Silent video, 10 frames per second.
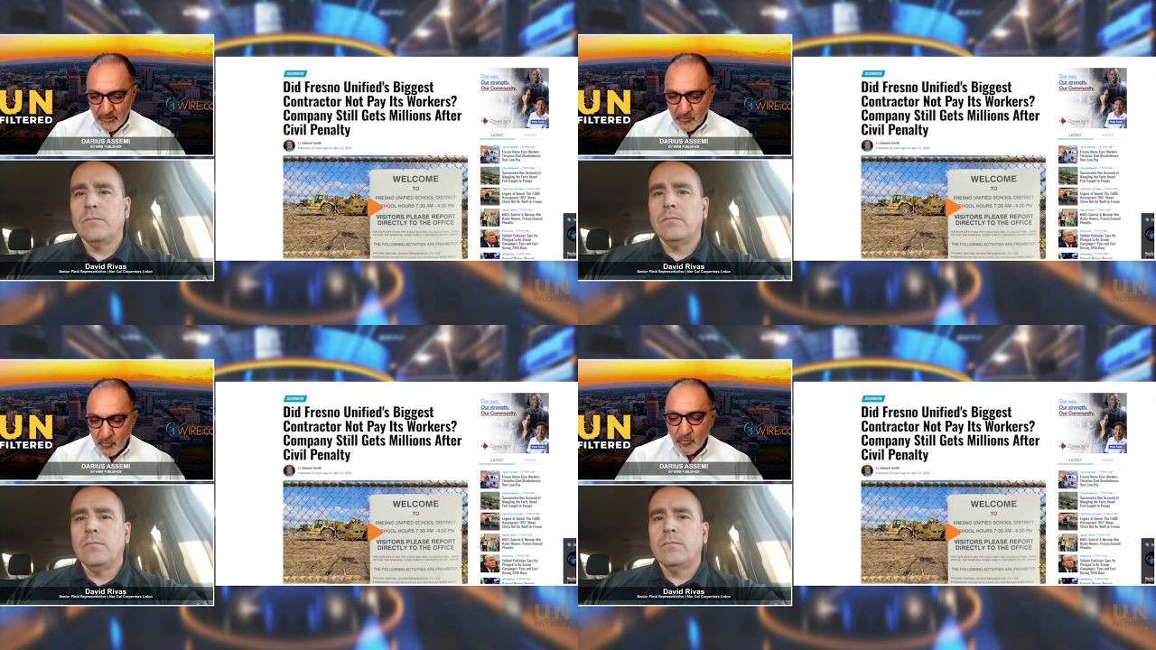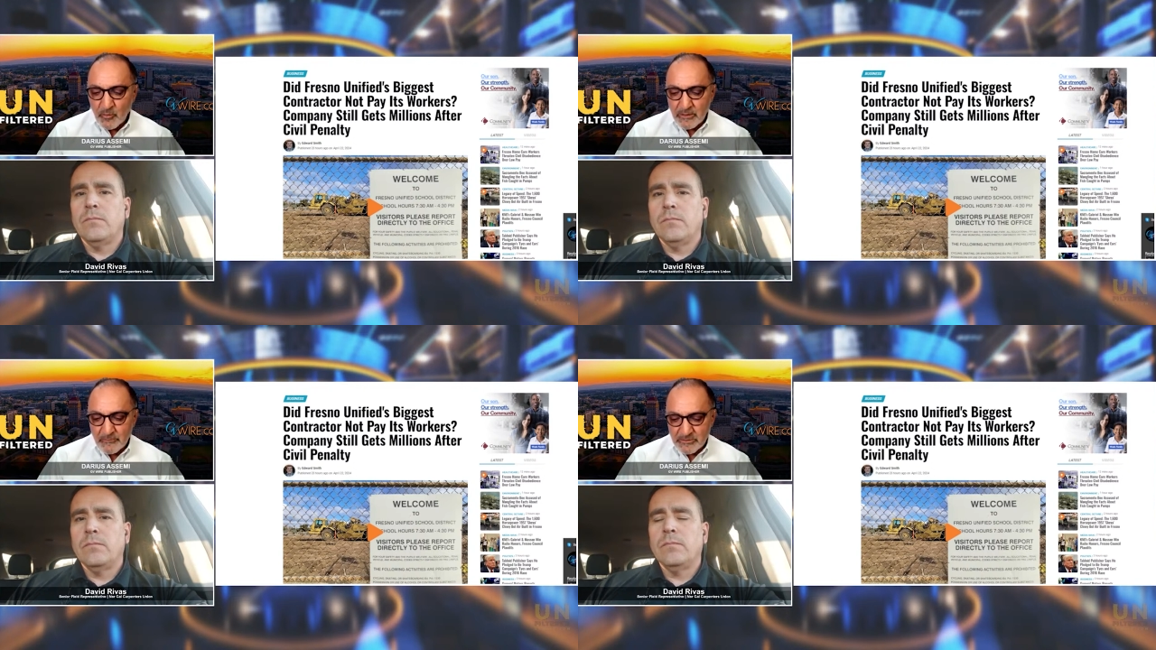
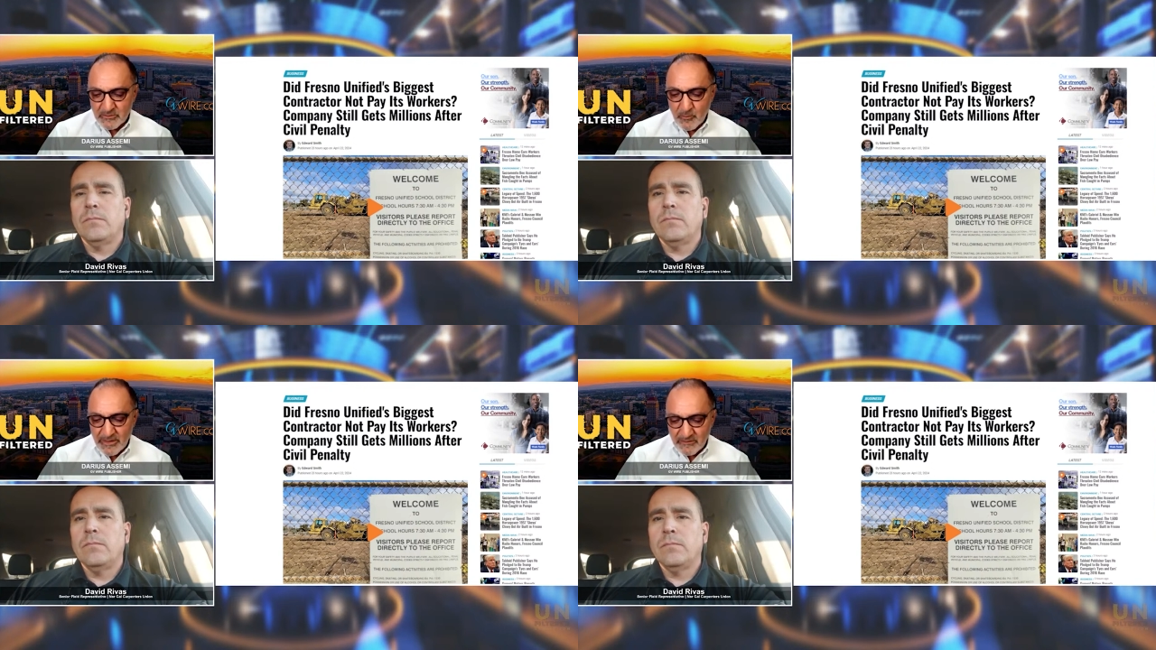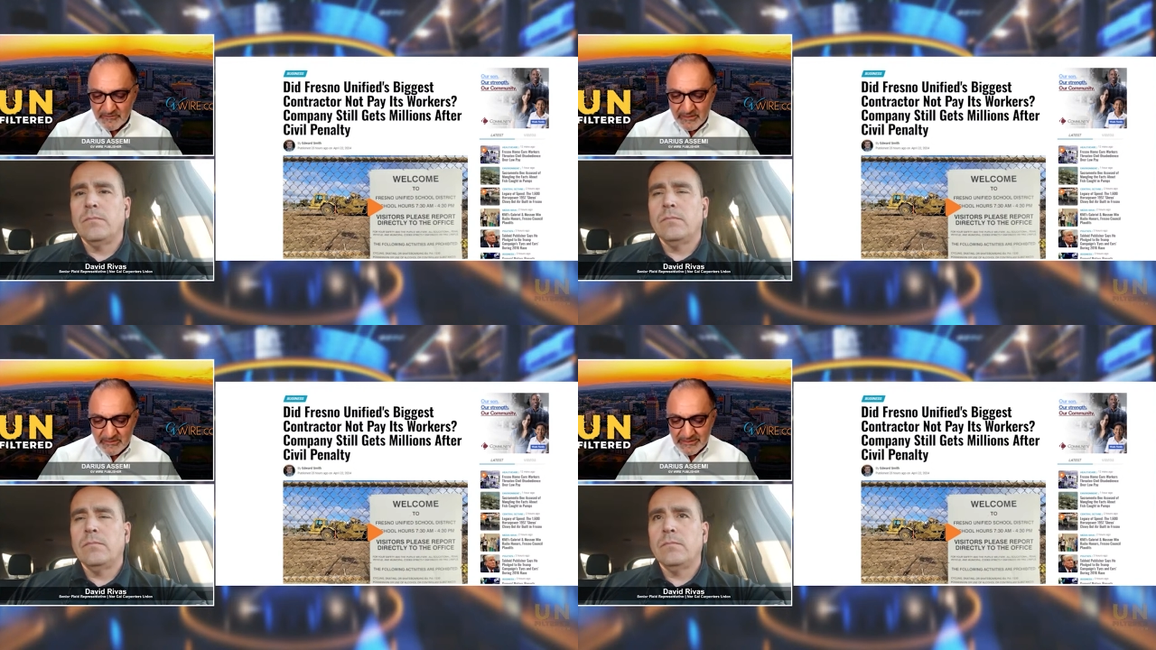Speaker 1: who was aware
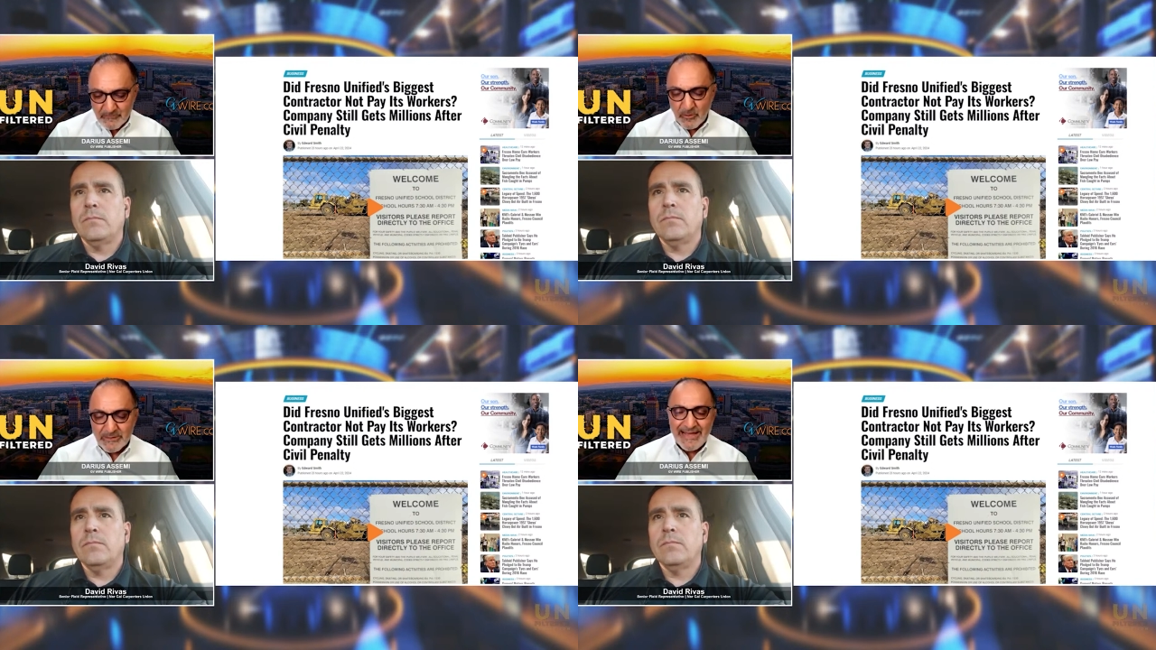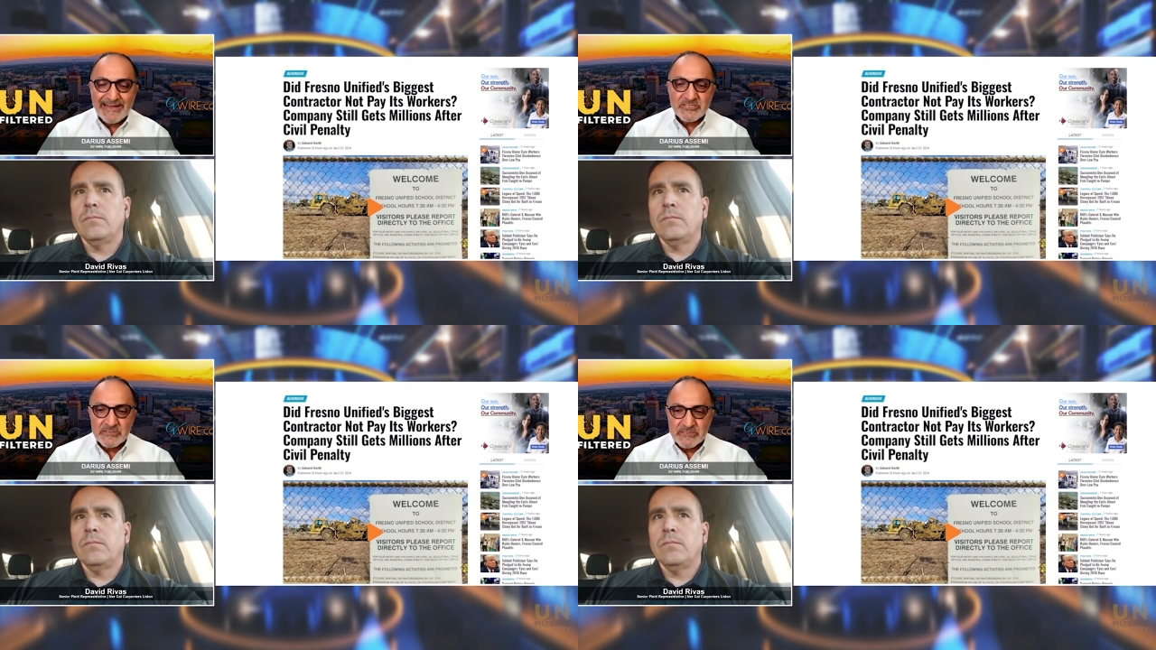of this and what
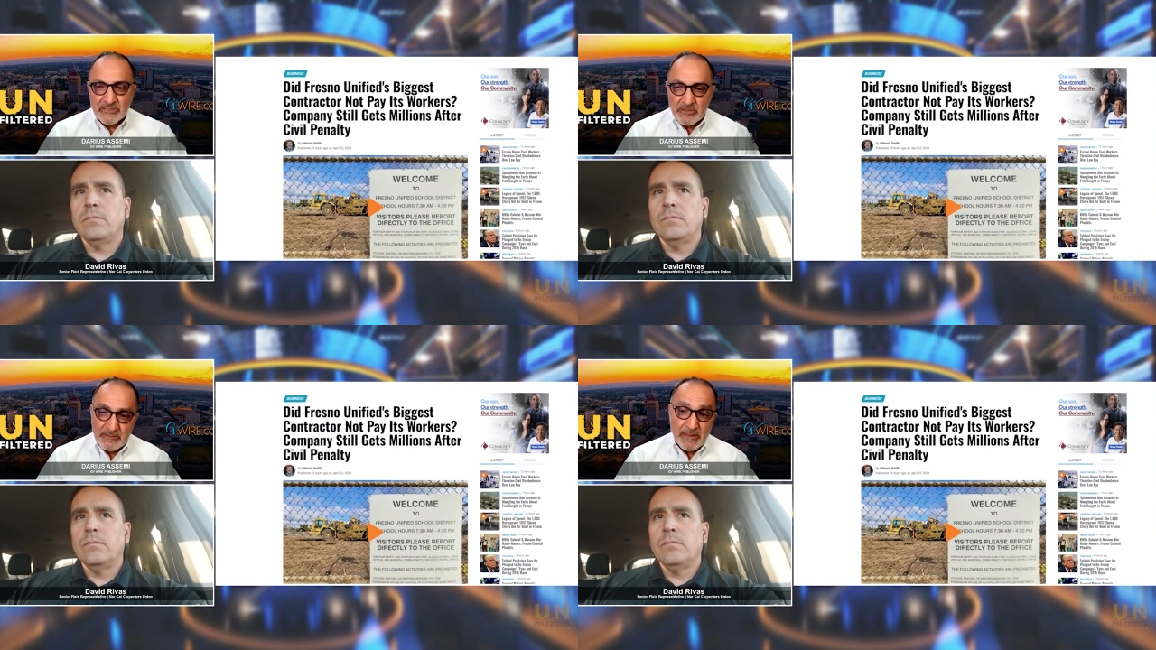actions they did.